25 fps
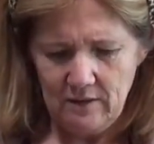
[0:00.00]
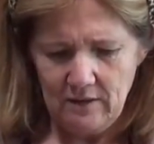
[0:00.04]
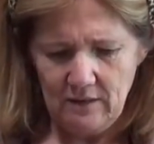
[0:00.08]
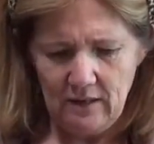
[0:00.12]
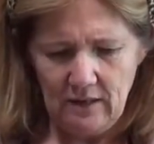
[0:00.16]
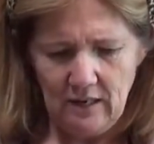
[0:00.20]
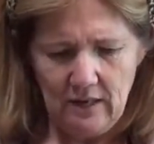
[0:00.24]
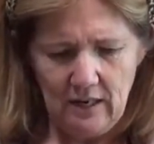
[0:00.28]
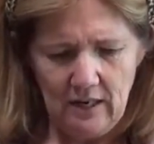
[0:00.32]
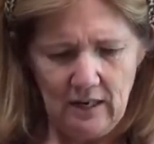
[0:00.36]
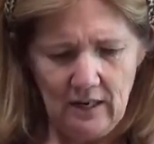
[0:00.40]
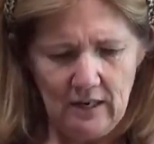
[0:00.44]

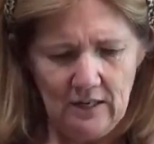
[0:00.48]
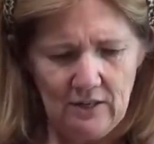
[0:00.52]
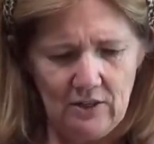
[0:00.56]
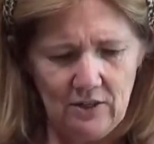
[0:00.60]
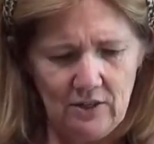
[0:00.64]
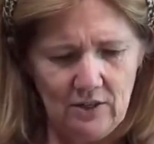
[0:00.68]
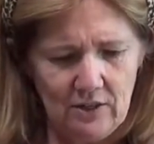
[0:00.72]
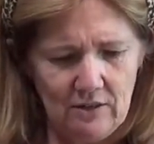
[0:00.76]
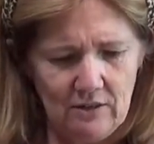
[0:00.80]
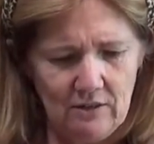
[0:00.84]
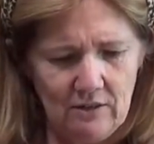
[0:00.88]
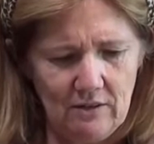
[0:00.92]
and
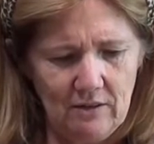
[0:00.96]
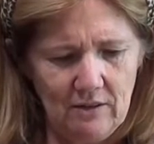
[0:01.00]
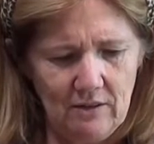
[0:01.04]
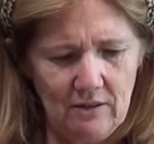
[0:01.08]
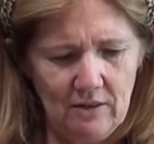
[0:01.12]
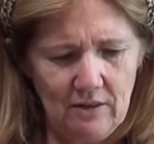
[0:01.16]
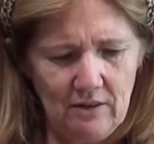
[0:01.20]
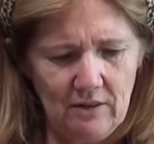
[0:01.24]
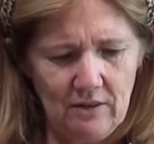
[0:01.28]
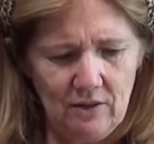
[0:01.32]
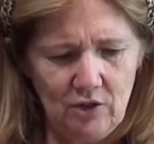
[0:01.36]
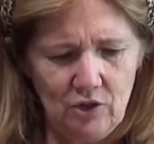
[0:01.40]

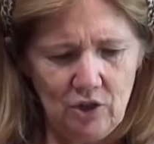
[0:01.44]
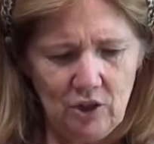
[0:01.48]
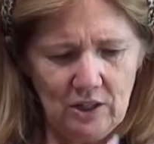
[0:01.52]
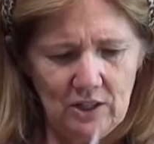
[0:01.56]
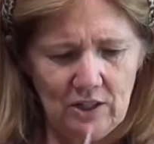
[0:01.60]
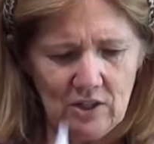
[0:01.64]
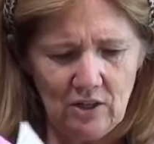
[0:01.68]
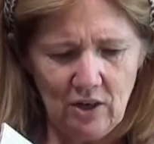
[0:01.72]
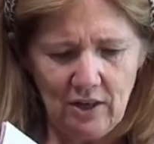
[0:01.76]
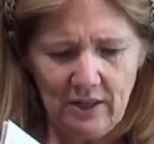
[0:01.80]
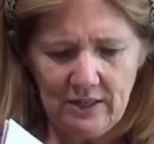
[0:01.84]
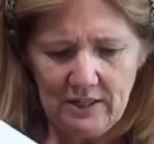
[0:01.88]
just
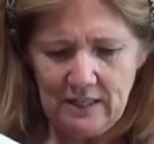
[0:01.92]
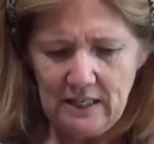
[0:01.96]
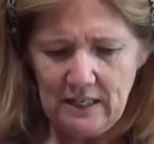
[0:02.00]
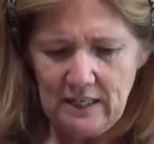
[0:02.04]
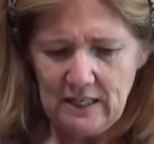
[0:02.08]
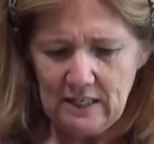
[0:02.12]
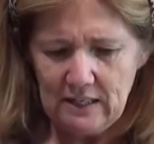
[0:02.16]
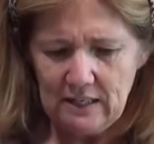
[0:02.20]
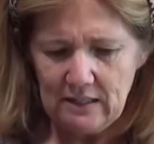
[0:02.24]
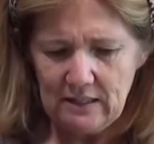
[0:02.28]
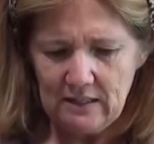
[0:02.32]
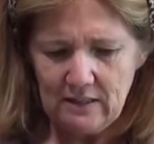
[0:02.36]

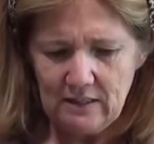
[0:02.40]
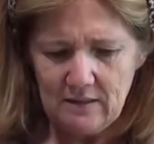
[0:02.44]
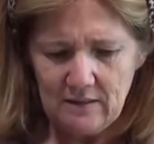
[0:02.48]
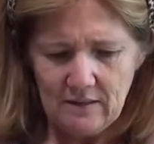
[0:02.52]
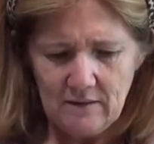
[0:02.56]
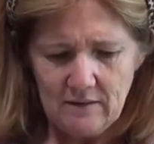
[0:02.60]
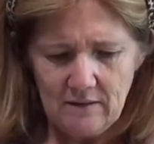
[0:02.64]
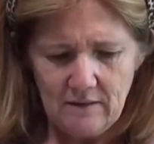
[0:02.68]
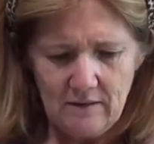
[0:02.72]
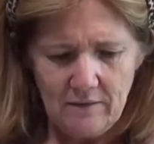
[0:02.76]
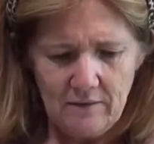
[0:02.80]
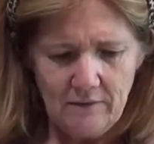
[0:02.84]
ideas,
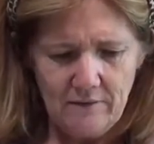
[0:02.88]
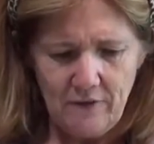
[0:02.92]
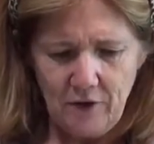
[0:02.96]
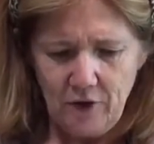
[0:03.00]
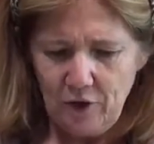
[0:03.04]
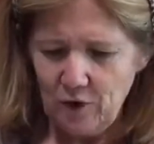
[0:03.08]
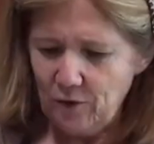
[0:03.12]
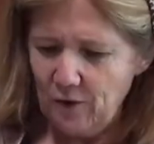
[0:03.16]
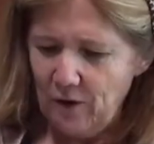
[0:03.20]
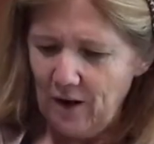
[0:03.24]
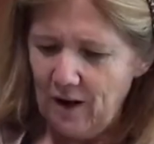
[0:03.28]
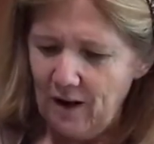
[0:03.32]

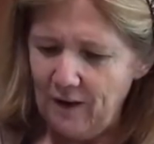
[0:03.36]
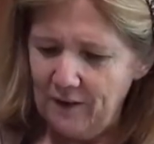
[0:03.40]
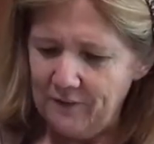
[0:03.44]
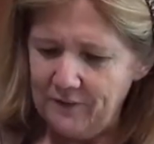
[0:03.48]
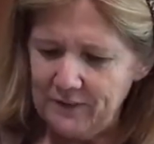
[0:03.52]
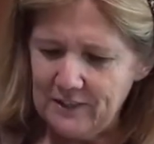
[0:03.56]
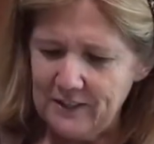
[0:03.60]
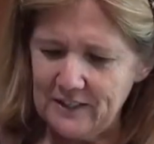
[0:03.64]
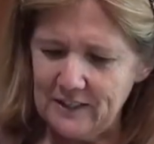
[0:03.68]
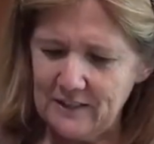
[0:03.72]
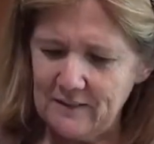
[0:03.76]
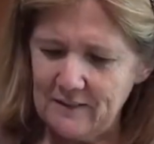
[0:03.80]

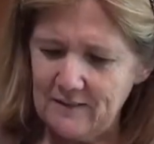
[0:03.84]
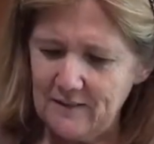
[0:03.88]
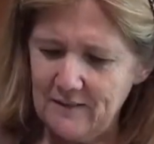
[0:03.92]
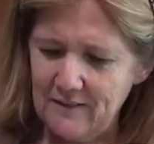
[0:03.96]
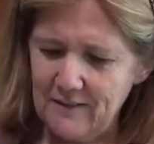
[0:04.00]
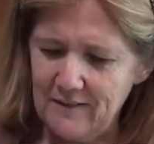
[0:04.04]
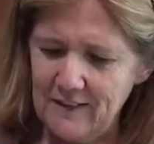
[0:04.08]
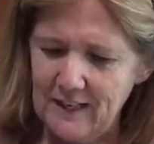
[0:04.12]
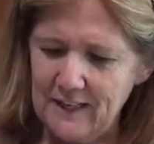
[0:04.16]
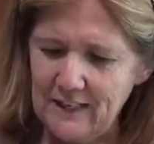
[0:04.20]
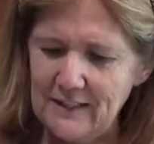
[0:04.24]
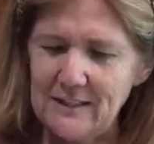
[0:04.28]
photographs,
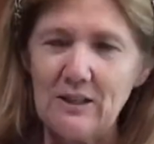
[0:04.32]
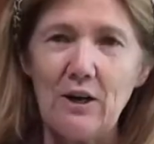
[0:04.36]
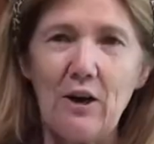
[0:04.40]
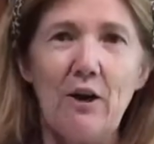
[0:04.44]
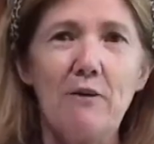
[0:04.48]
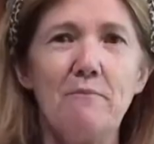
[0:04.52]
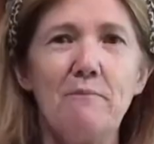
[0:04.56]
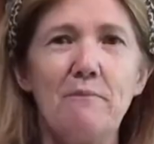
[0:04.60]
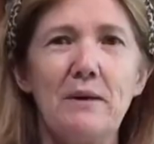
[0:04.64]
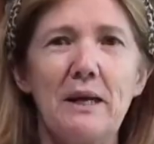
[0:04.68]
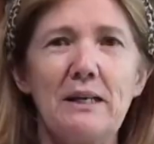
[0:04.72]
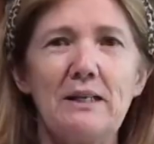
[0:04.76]
things that
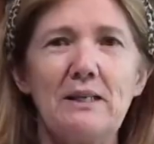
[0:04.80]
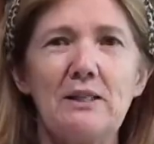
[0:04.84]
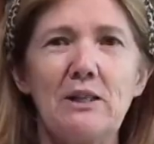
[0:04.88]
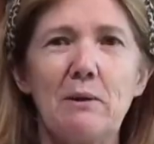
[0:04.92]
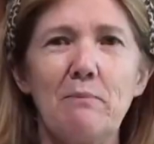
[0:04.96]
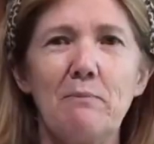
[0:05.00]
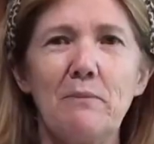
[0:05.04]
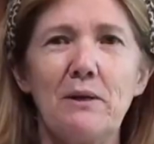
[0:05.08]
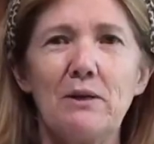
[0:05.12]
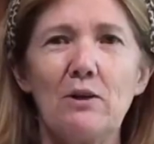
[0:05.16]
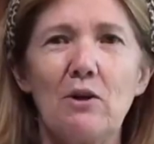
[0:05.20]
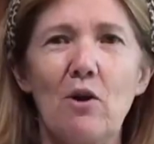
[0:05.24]
I've picked up
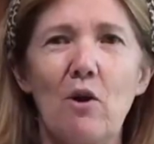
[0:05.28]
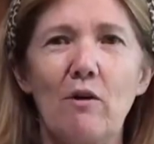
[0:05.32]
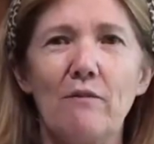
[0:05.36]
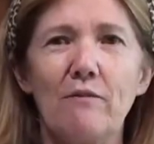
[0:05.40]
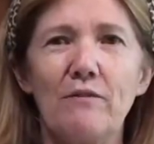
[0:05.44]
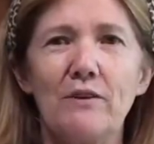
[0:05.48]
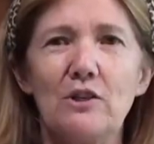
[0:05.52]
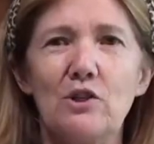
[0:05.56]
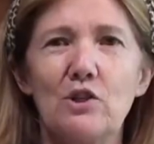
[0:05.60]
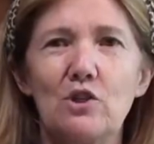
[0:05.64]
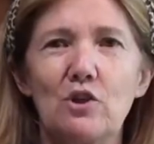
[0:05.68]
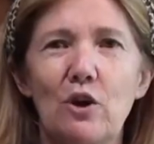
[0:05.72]
in
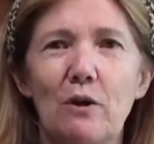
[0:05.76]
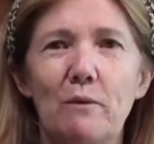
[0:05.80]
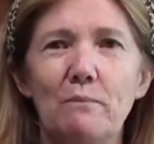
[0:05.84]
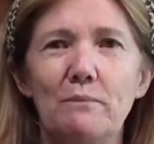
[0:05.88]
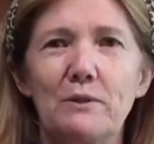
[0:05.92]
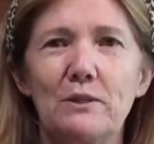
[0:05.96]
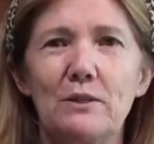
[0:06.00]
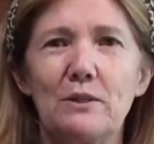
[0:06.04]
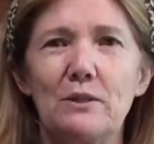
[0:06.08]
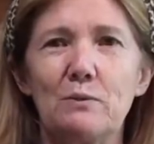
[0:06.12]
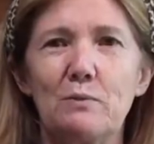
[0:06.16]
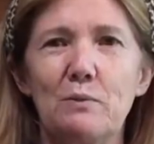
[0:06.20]
coffee shops,
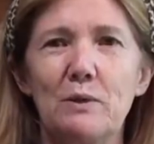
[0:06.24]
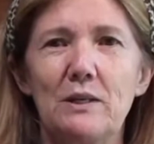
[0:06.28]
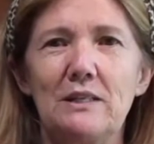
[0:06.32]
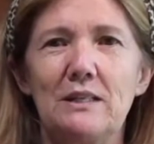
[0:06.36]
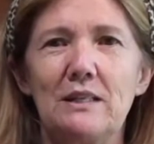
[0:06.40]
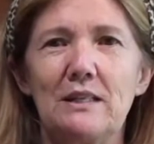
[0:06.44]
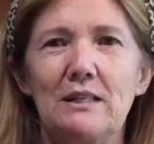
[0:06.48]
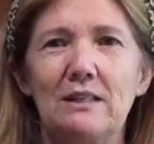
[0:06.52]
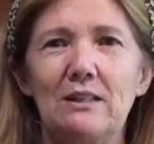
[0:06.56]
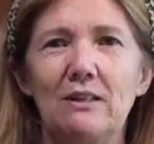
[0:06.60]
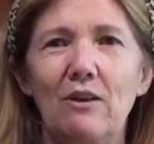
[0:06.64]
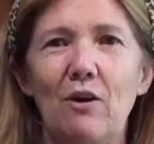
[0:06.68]
because we did
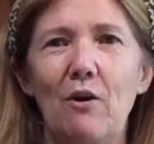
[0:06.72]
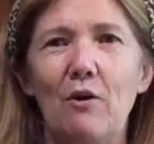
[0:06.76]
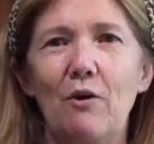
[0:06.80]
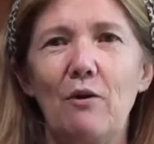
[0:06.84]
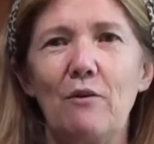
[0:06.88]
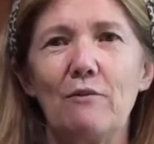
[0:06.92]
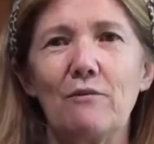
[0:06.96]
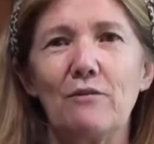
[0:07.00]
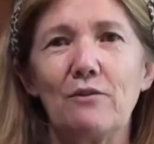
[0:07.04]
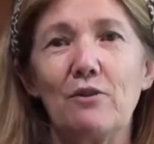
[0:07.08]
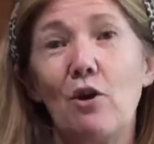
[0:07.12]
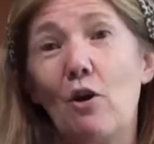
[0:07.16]
a lot
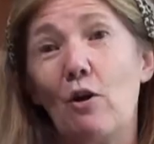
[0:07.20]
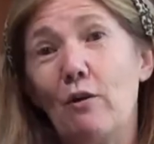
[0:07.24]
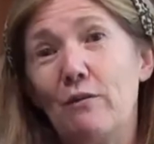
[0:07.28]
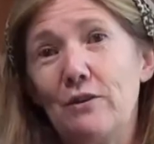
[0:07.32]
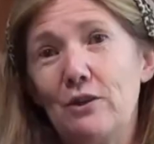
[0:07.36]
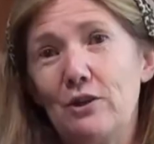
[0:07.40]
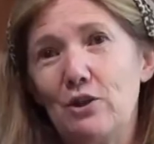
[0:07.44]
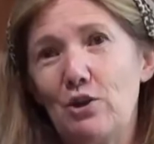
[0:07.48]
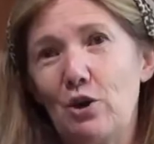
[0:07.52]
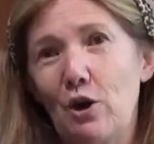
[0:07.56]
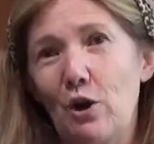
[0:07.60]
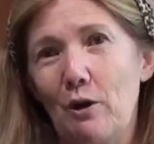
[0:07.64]
of coffee
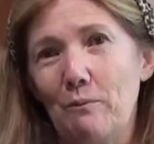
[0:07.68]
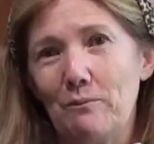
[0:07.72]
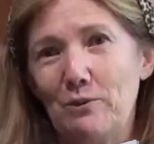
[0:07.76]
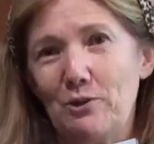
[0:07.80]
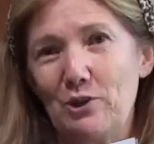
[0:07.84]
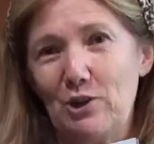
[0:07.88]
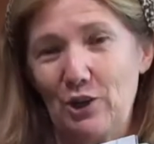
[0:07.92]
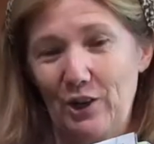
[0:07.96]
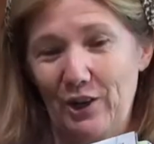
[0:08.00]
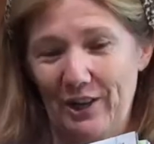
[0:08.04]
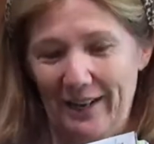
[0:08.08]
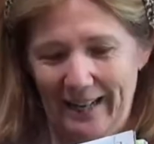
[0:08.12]
shop
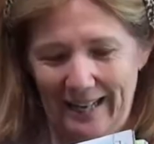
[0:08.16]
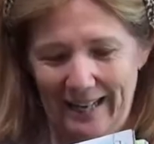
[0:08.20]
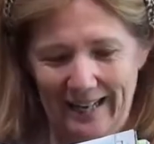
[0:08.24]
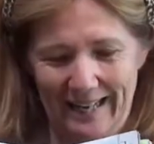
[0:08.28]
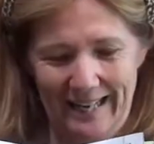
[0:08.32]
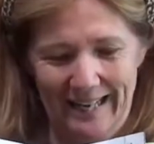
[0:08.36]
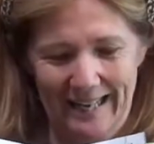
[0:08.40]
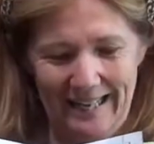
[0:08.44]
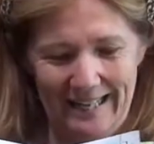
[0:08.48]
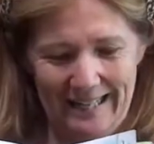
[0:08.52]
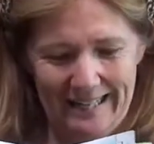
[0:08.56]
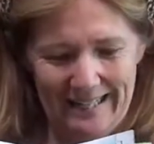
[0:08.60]

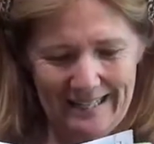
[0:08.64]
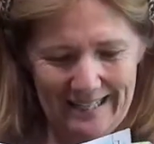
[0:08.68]
journaling,